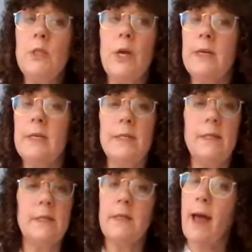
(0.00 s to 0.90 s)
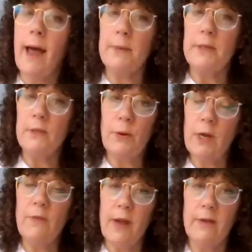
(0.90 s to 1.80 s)
started in this hobby
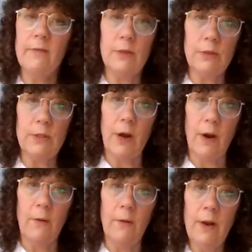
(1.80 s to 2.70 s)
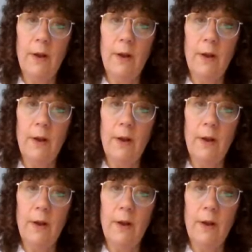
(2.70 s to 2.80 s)
25 years ago,